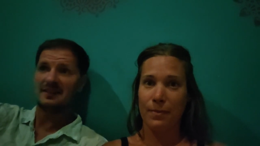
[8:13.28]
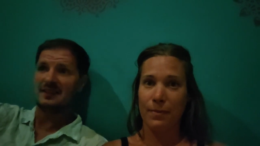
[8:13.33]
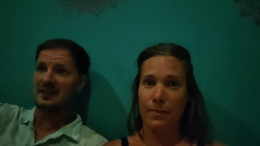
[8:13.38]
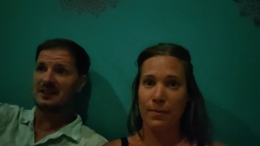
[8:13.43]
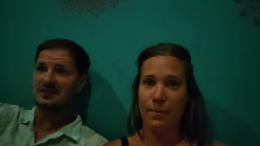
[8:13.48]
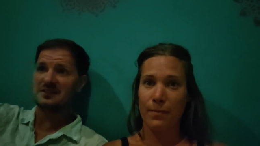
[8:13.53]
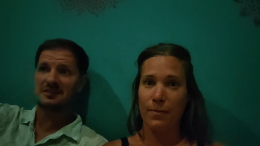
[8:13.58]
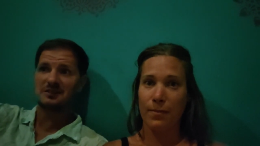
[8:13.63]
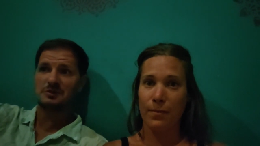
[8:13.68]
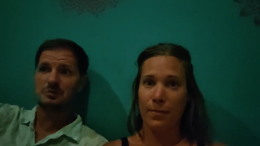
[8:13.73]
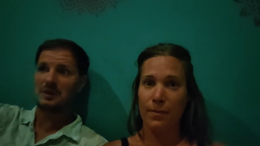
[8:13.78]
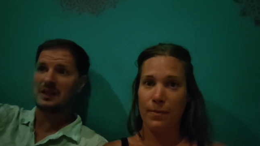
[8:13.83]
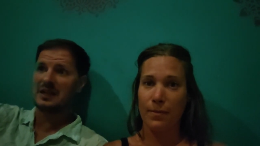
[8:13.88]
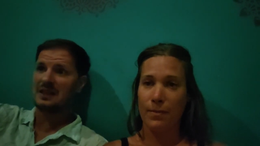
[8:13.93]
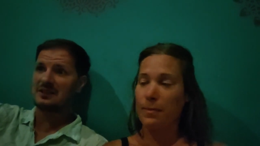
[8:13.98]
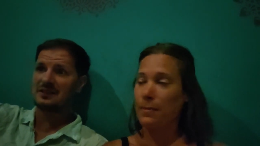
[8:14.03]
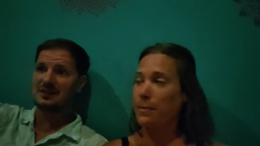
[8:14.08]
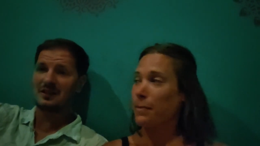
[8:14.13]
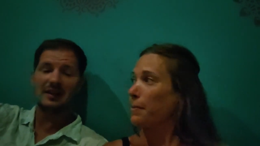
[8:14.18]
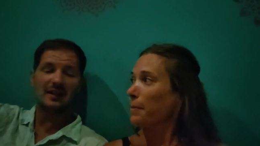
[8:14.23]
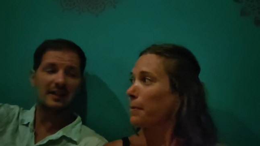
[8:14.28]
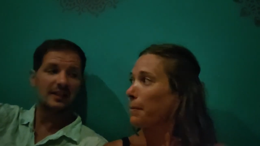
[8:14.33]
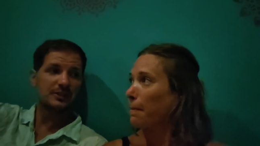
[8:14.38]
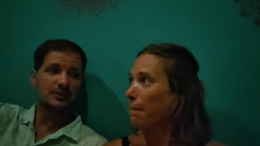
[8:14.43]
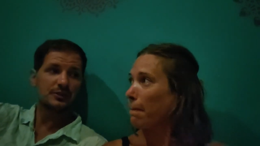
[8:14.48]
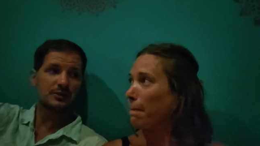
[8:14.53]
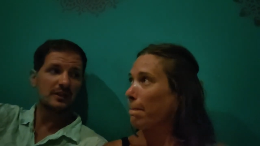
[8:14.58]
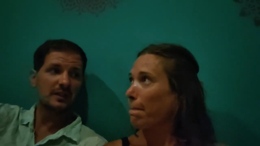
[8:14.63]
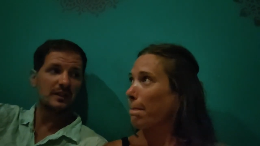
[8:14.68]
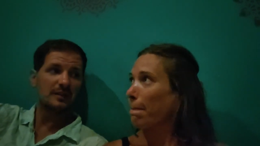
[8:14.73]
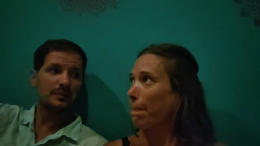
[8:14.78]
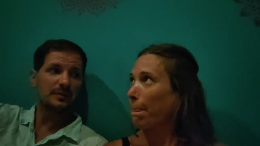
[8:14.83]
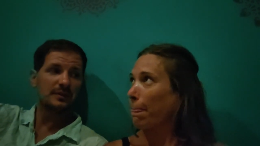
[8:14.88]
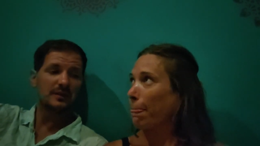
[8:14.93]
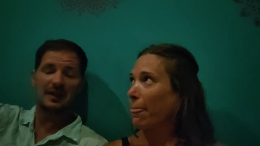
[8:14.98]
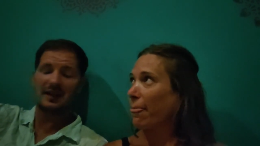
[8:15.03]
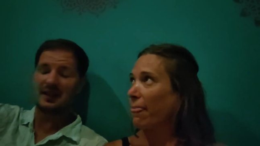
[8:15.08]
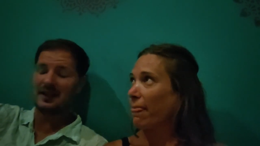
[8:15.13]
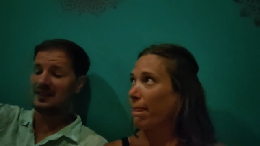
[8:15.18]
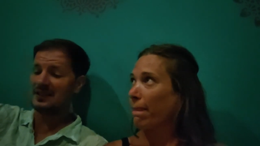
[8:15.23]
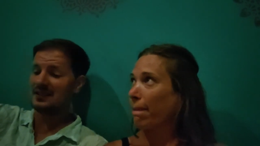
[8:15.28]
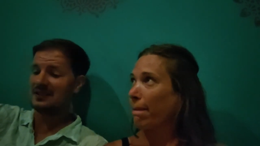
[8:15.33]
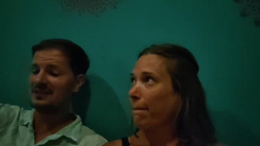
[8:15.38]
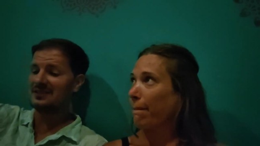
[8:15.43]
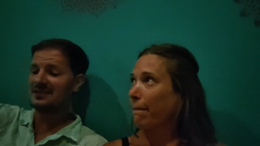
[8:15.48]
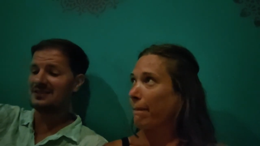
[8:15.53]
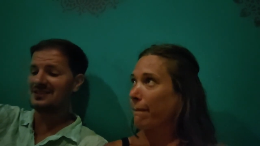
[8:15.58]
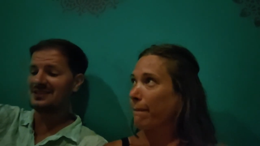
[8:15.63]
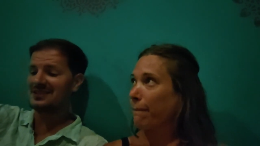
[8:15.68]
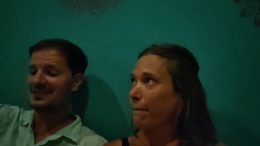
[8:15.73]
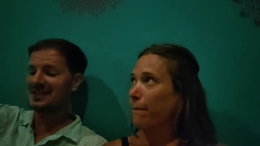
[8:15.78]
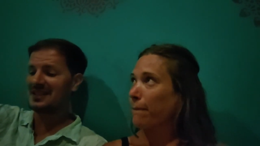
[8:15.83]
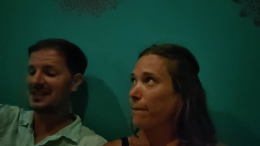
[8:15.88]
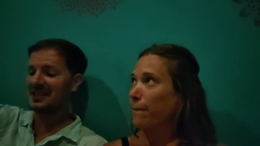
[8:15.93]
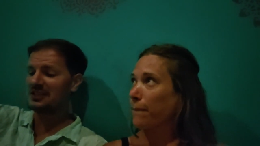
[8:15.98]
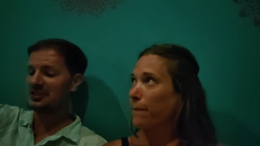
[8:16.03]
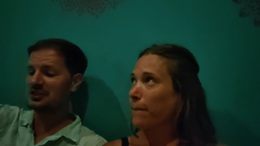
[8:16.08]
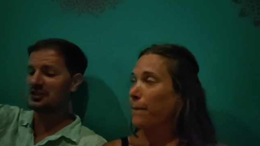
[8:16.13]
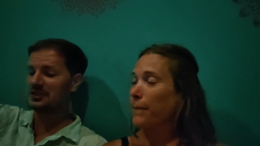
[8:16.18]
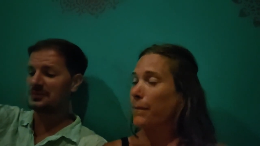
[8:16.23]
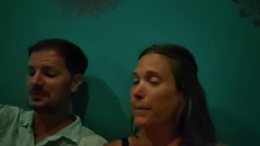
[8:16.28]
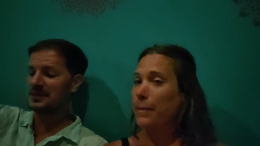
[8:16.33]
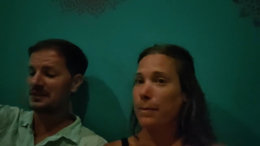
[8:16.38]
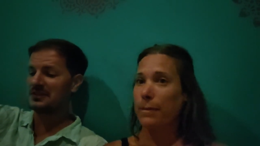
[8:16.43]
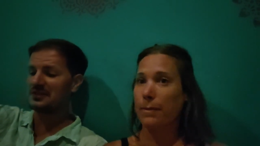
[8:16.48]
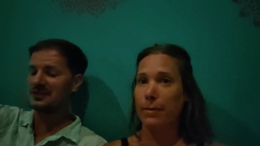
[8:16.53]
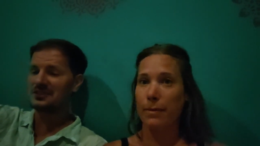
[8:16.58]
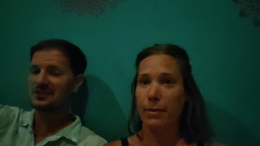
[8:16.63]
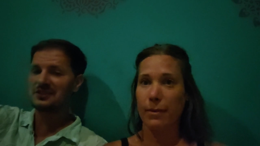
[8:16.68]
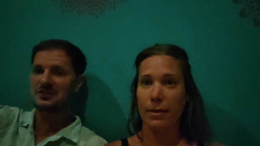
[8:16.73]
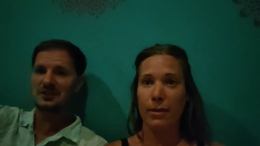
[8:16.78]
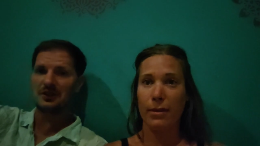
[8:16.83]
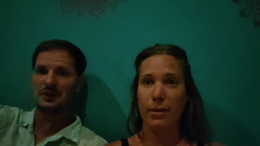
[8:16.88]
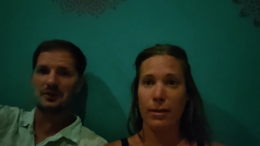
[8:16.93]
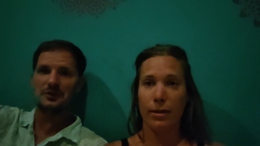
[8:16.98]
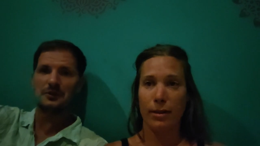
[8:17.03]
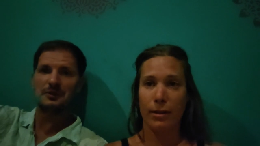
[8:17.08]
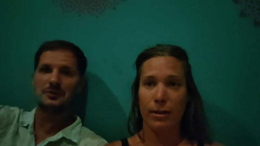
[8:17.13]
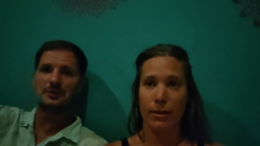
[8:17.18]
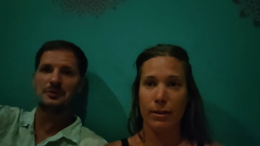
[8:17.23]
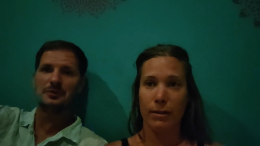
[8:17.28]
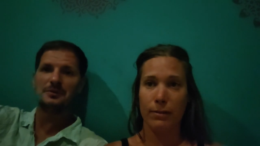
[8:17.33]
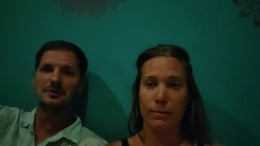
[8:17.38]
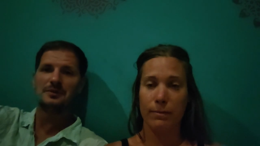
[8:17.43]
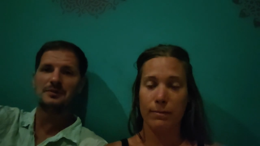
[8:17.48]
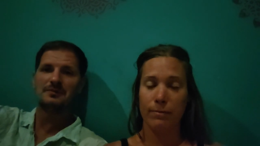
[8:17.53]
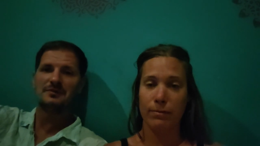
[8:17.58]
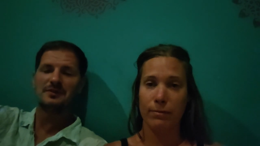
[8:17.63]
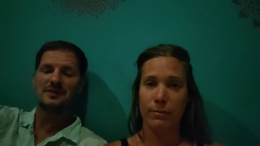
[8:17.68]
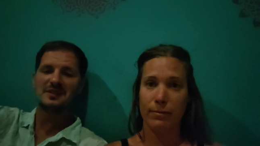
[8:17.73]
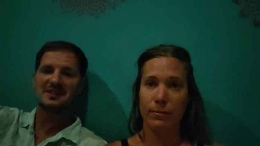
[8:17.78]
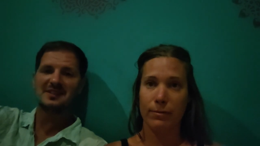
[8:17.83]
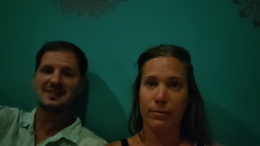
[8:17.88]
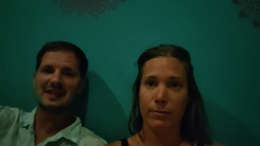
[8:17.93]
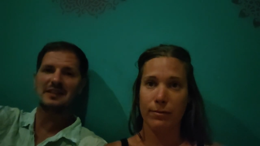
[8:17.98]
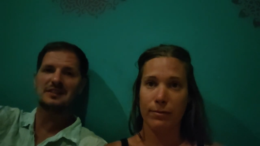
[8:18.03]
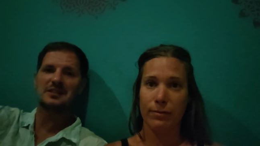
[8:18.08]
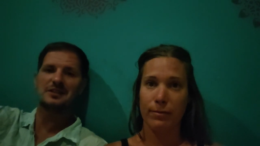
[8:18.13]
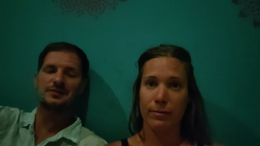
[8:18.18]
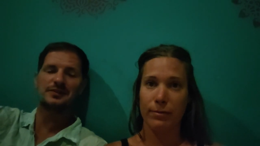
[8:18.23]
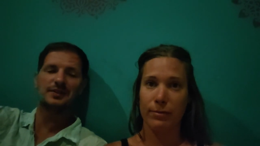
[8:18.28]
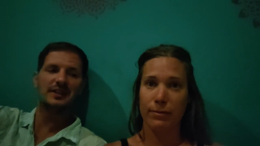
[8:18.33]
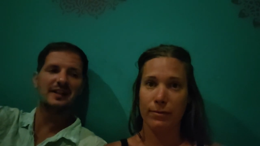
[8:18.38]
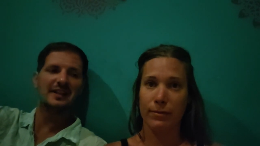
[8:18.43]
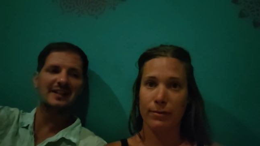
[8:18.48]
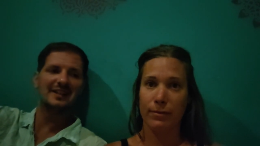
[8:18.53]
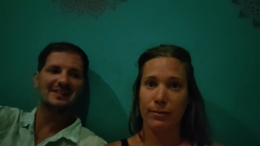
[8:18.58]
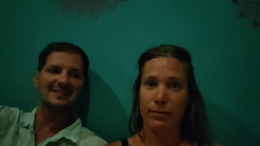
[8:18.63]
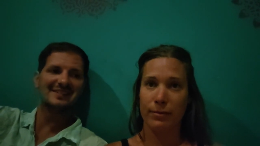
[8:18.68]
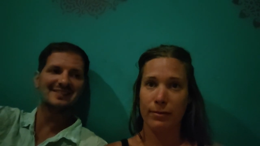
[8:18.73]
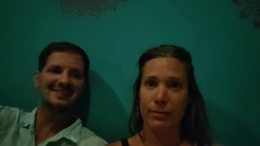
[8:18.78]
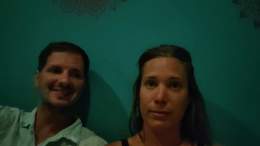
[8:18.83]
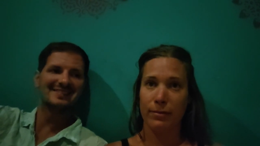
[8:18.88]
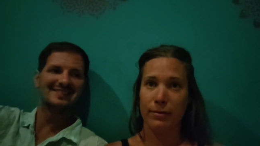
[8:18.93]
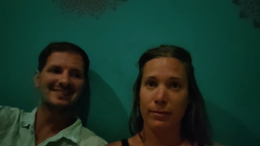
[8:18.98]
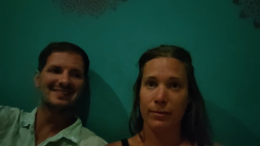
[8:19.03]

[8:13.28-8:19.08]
Speaker 1: this entire trip. And it's just been so satisfying